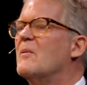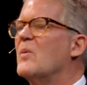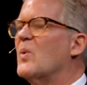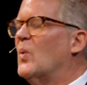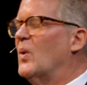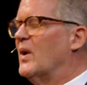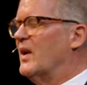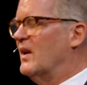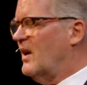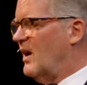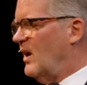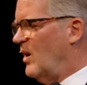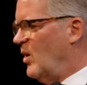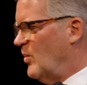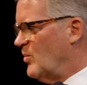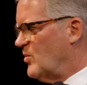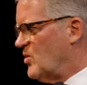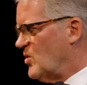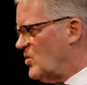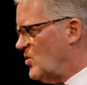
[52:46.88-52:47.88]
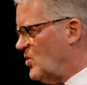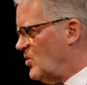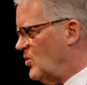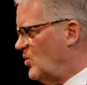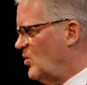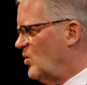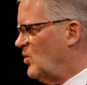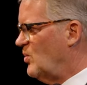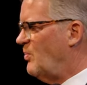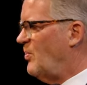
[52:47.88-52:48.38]
when it comes
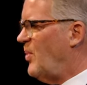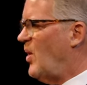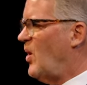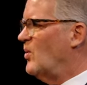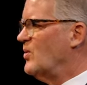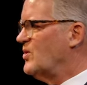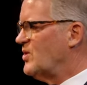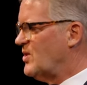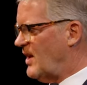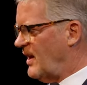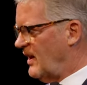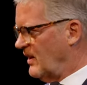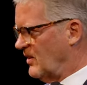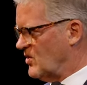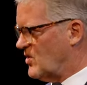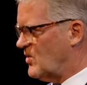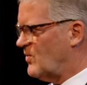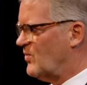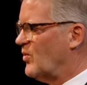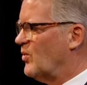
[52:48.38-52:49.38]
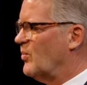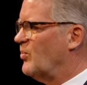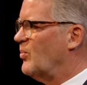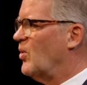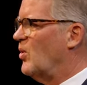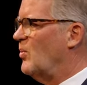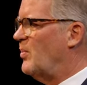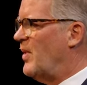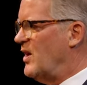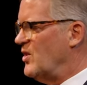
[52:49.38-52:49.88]
to post sentence for
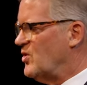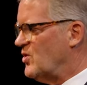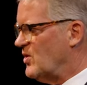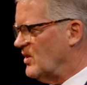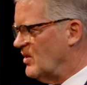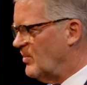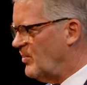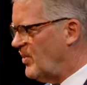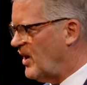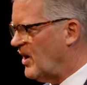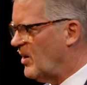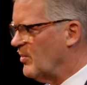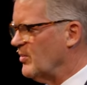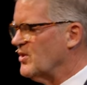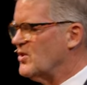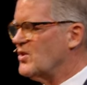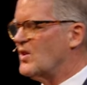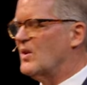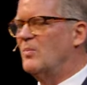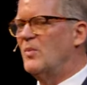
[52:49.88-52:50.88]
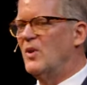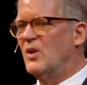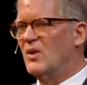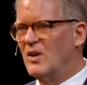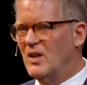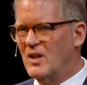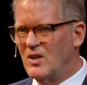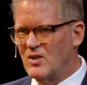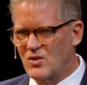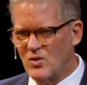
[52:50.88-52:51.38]
probation departments,
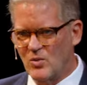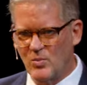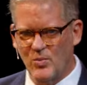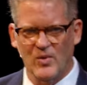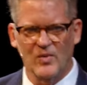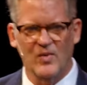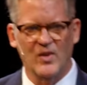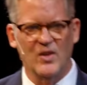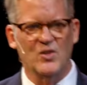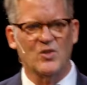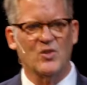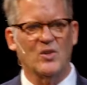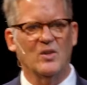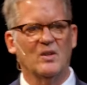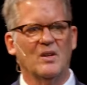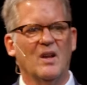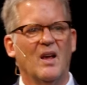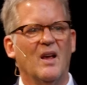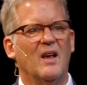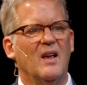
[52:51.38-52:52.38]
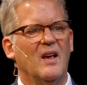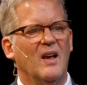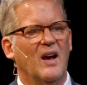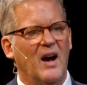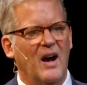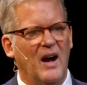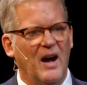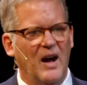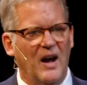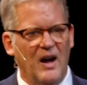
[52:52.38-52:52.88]
community supervision,
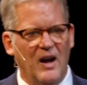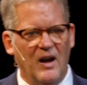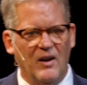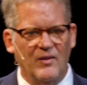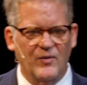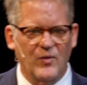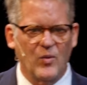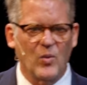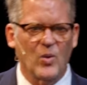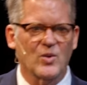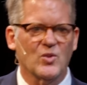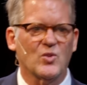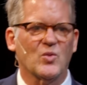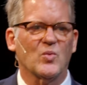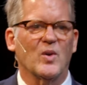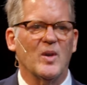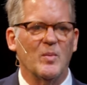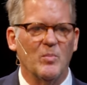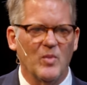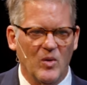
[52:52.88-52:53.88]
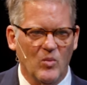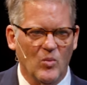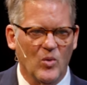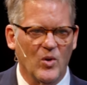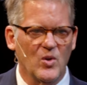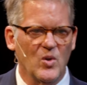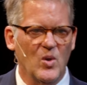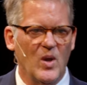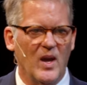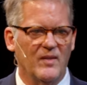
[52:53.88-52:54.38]
uh, for treatment
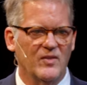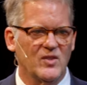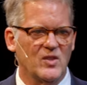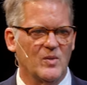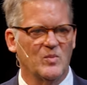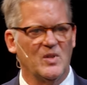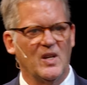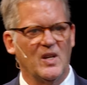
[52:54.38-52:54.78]
where you have some